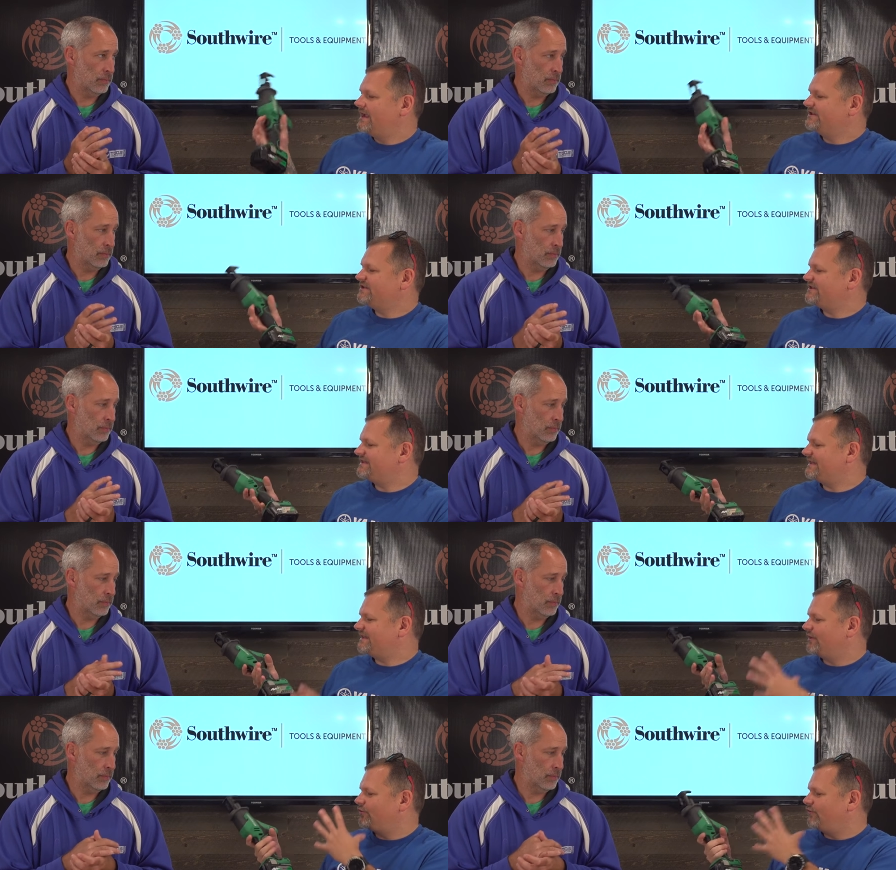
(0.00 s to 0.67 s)

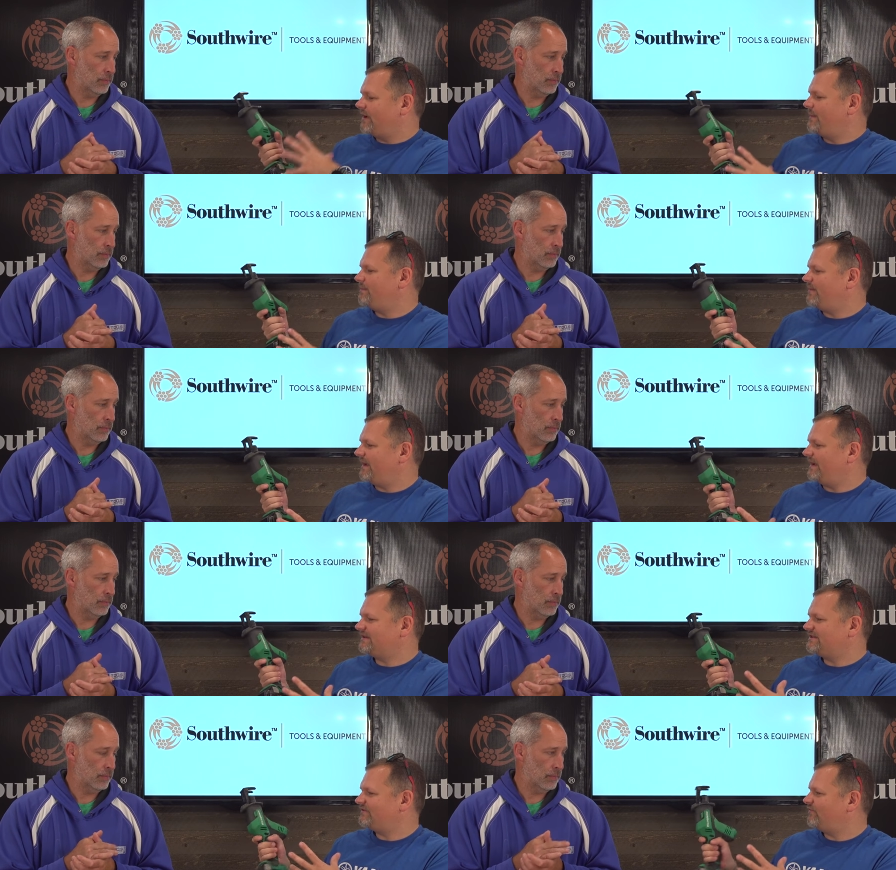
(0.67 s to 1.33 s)
Speaker 1: Just the
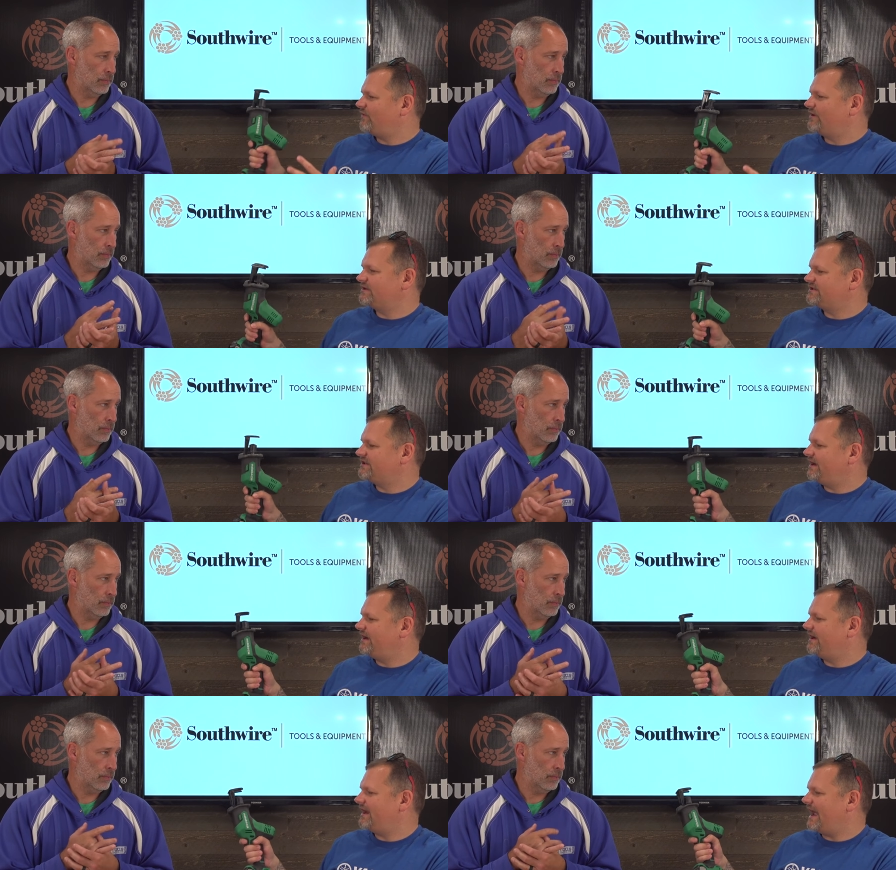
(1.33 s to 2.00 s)
grip, just feels
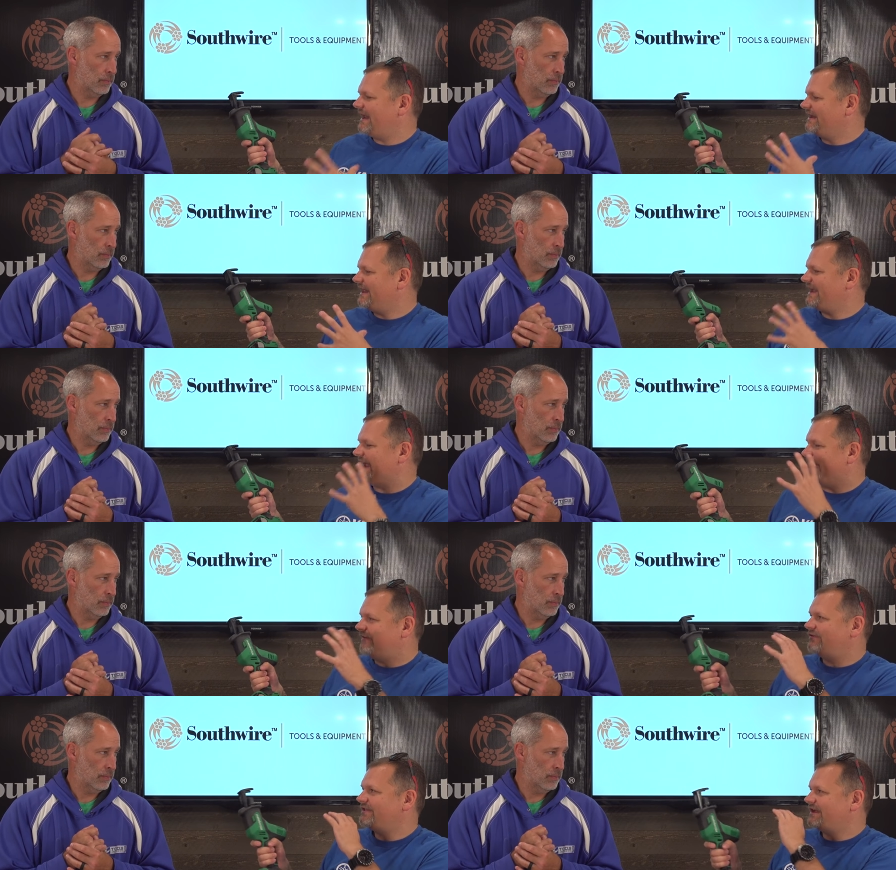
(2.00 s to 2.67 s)
good. I like
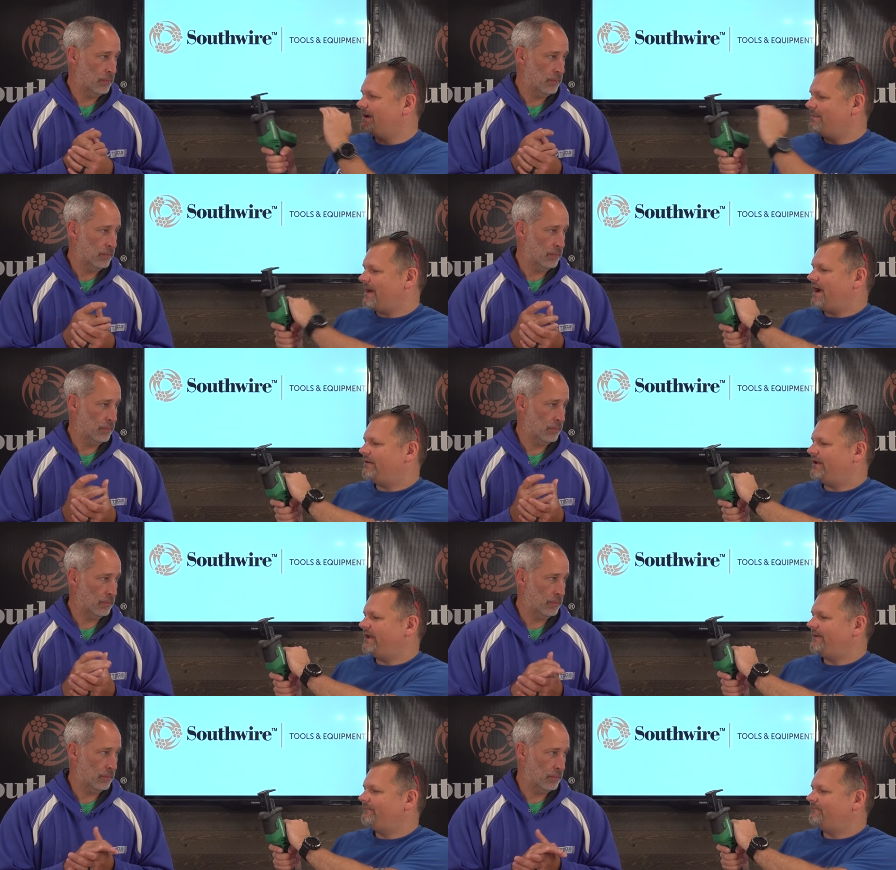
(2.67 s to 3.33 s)
everything about
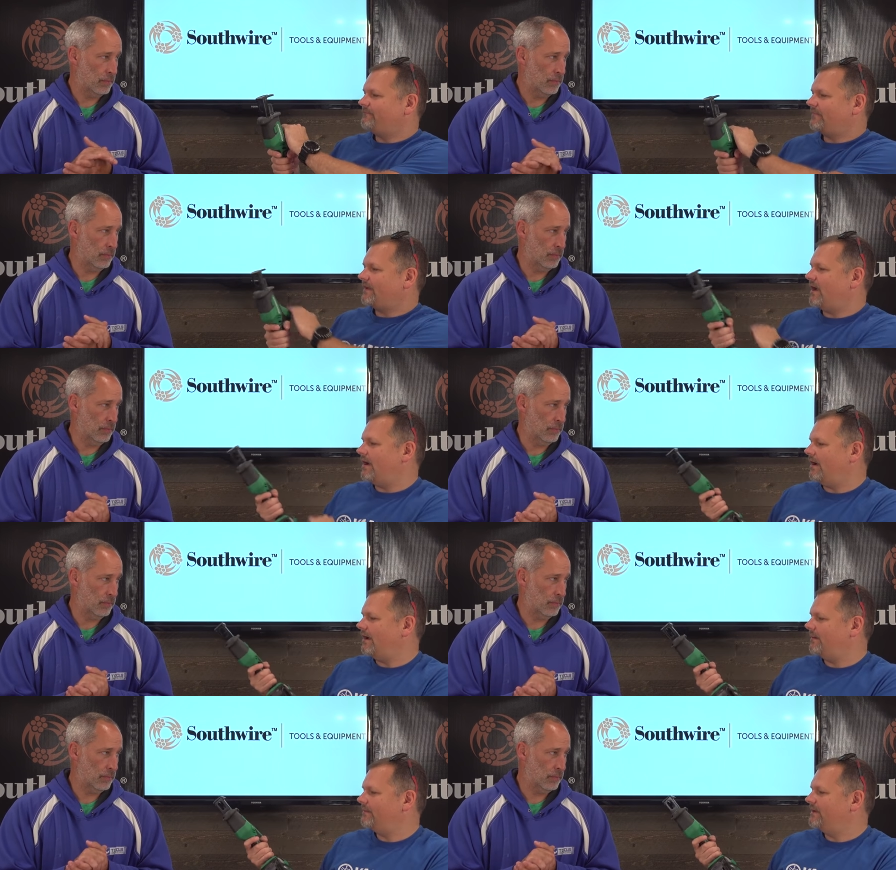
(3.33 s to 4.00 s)
it. Mm-hmm.
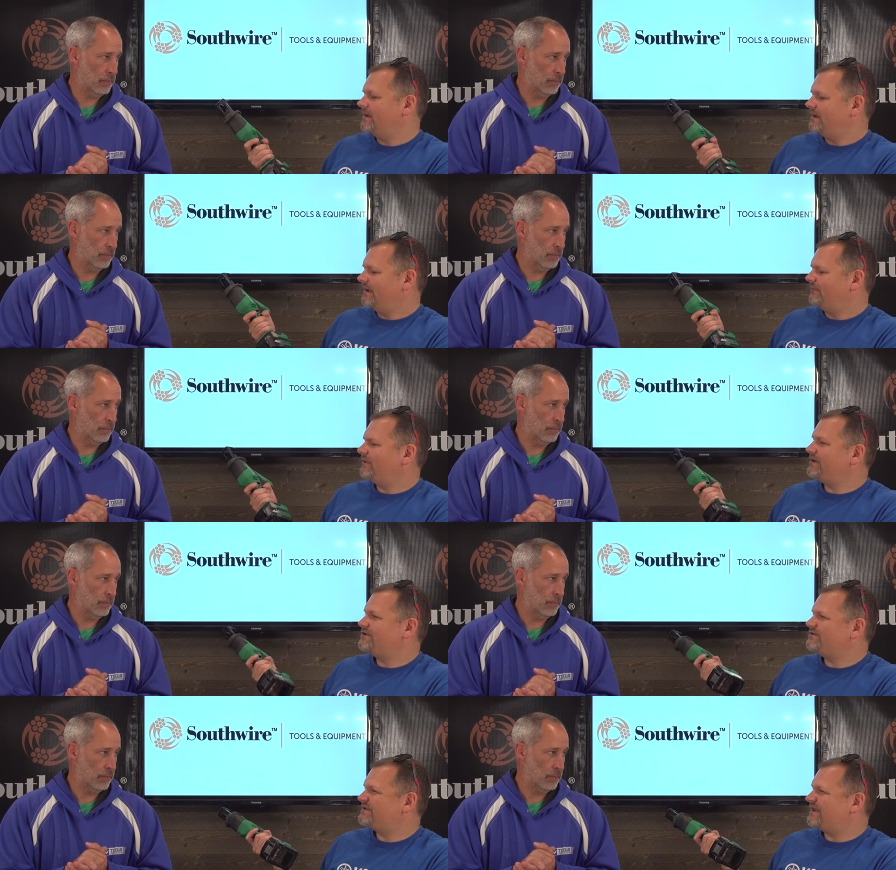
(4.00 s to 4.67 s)
Um, what
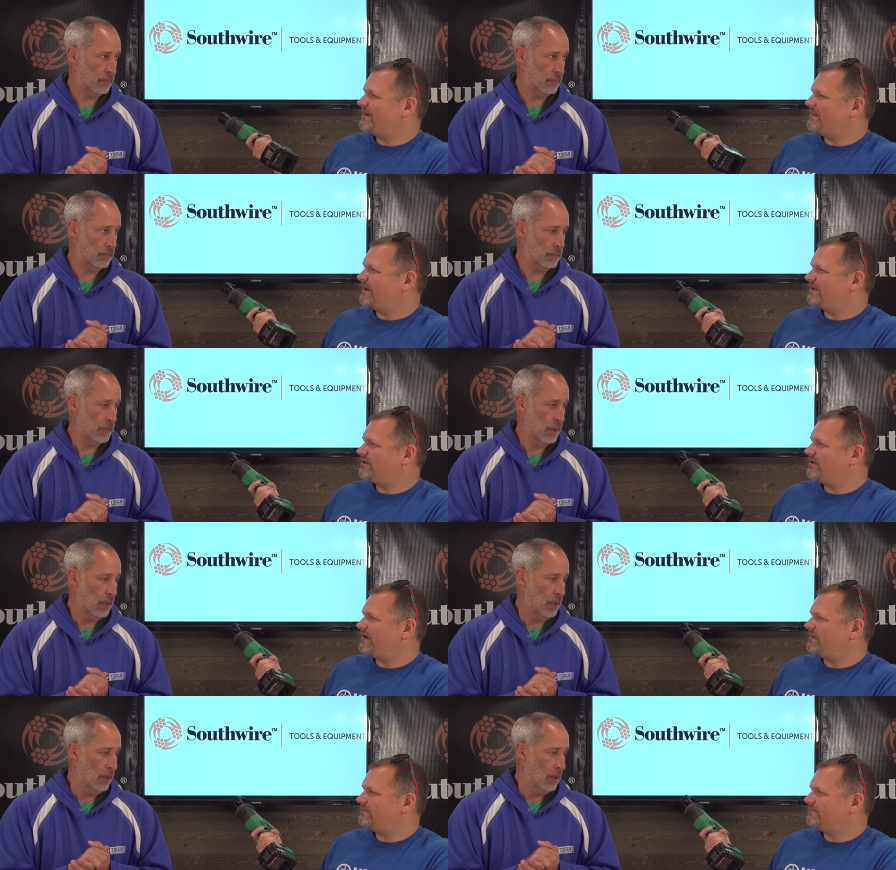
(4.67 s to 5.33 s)
do you think about the
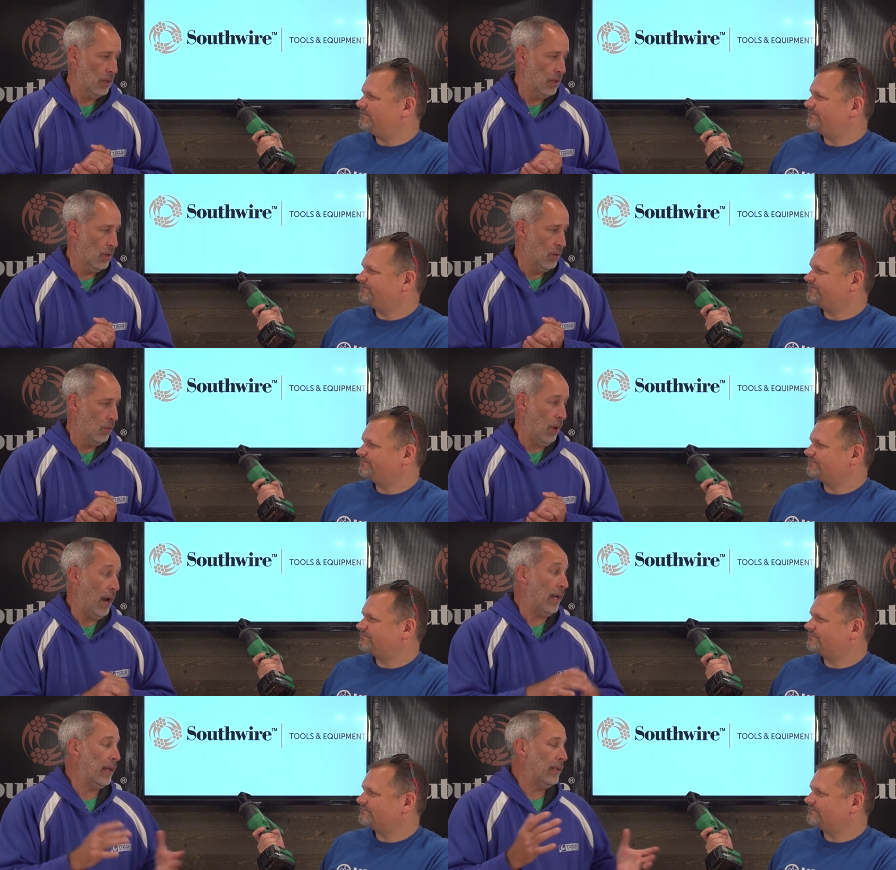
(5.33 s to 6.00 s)
grip?
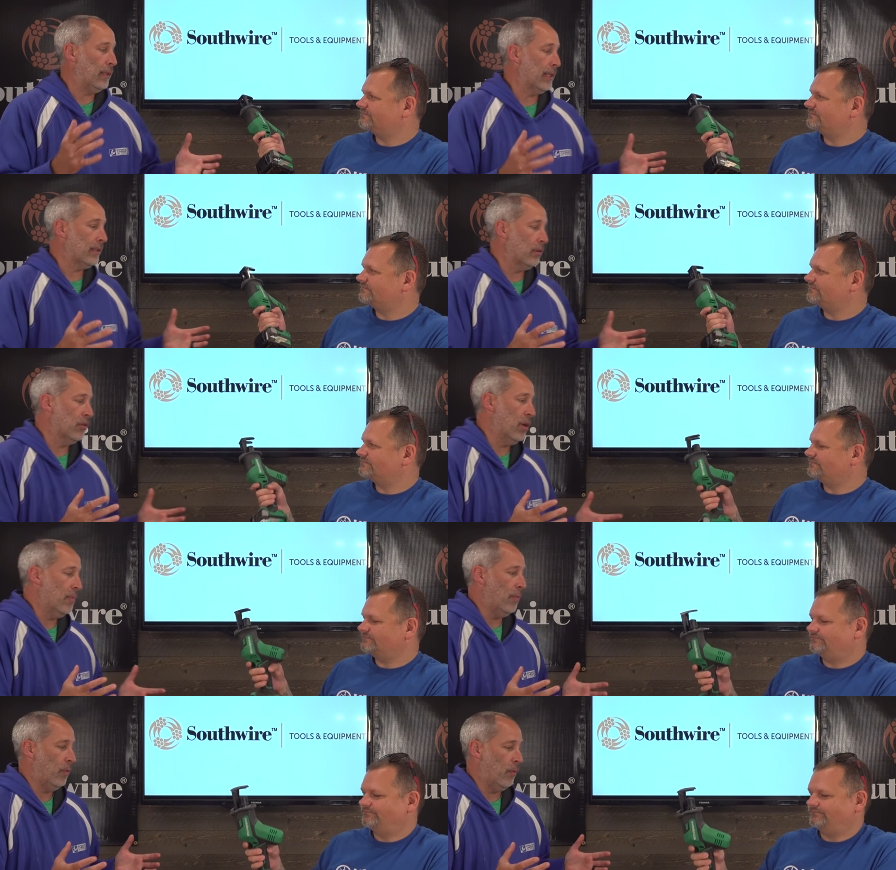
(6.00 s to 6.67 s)
Speaker 2: Well, I like the
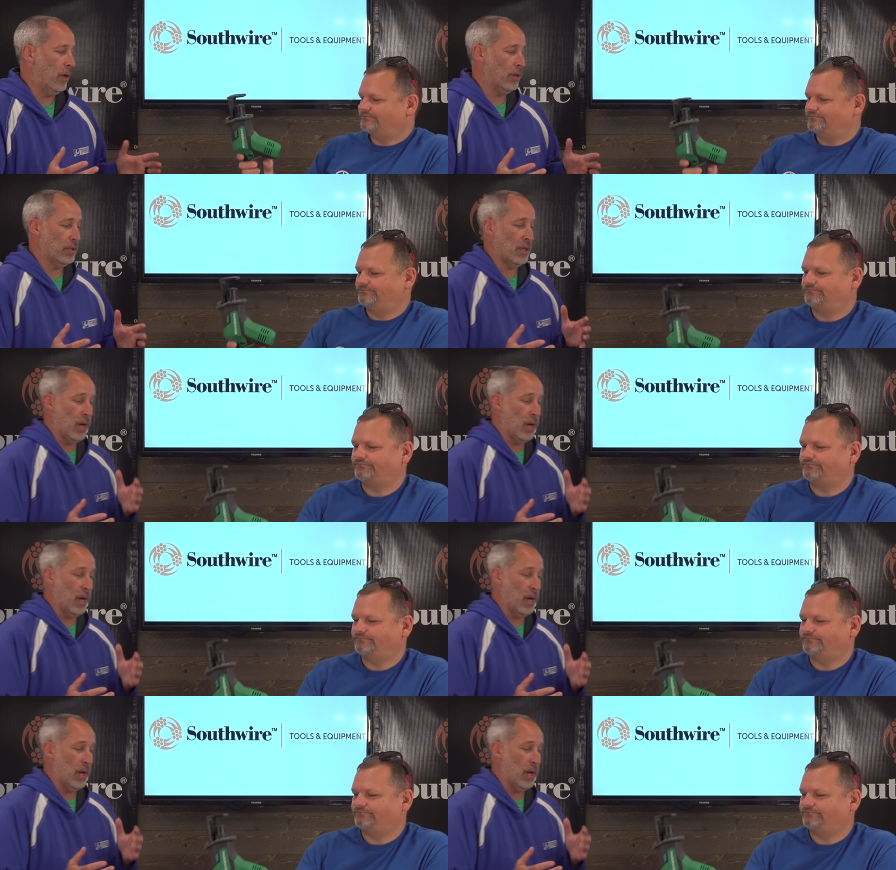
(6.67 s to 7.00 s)
grip. Well, here's a